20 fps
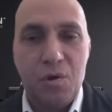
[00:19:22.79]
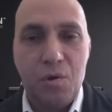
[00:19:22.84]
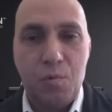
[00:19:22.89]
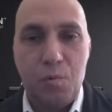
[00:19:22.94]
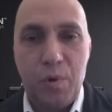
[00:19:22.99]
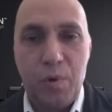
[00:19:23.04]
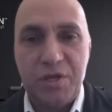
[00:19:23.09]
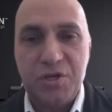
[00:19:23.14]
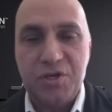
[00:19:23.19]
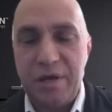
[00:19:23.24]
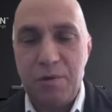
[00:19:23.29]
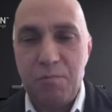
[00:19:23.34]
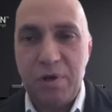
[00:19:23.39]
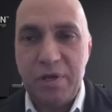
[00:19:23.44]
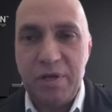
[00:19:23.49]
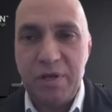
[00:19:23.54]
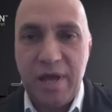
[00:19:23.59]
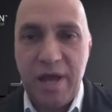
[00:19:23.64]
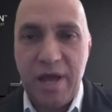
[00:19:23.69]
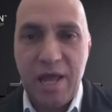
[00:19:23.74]
which
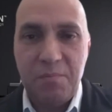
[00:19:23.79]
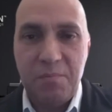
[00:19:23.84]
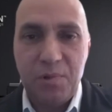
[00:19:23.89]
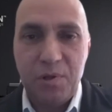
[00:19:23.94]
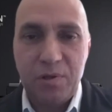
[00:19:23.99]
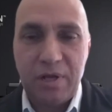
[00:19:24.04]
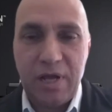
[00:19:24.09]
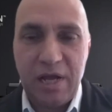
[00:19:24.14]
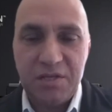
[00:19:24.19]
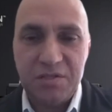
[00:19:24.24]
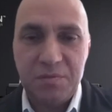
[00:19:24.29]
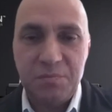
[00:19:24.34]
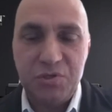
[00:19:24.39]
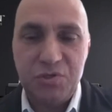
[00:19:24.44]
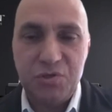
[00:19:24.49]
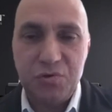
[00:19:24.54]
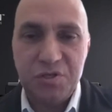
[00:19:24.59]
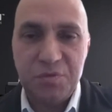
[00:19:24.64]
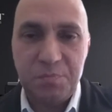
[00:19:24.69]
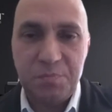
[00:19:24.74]
will enable
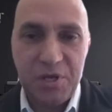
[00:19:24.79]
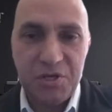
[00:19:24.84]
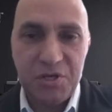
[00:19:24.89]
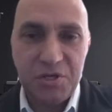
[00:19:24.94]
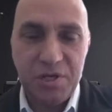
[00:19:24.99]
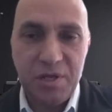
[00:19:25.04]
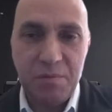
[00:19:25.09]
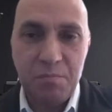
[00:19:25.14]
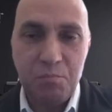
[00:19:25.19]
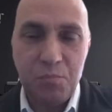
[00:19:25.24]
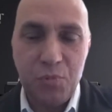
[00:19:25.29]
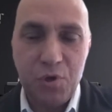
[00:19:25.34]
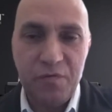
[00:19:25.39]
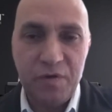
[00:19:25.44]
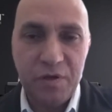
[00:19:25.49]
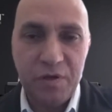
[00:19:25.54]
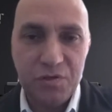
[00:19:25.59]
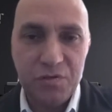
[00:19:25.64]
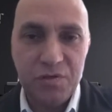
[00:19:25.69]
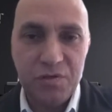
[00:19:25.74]
customers who are especially
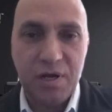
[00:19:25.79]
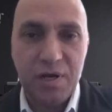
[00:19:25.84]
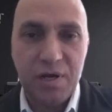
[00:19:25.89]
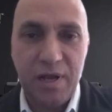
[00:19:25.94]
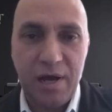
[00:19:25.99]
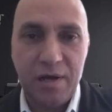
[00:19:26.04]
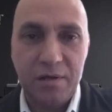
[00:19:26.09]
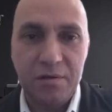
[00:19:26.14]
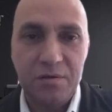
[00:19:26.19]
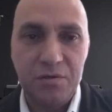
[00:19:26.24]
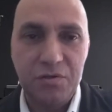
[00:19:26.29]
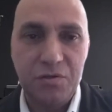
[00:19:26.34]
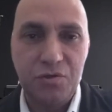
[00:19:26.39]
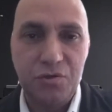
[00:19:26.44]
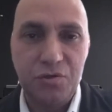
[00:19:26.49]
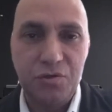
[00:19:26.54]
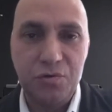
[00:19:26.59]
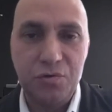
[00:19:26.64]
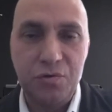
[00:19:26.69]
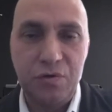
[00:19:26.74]
moving to the cloud
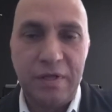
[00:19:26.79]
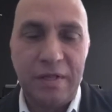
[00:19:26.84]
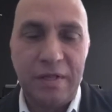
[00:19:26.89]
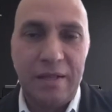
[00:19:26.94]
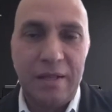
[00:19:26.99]
to